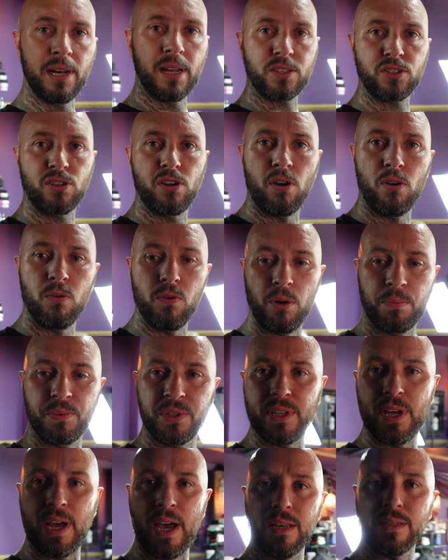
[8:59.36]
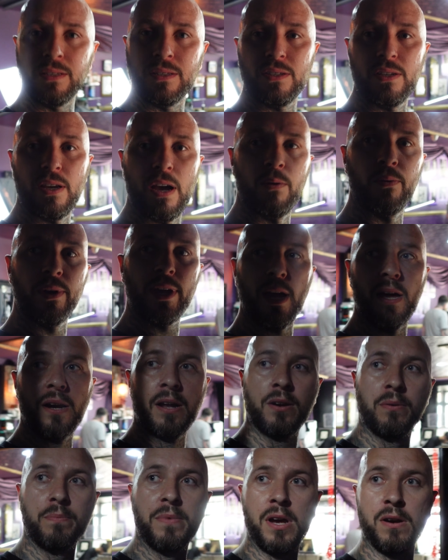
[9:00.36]
Let's go upstairs and see how we're getting
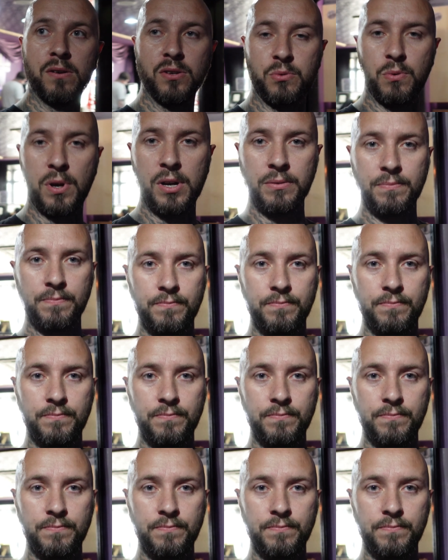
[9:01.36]
on up there as well.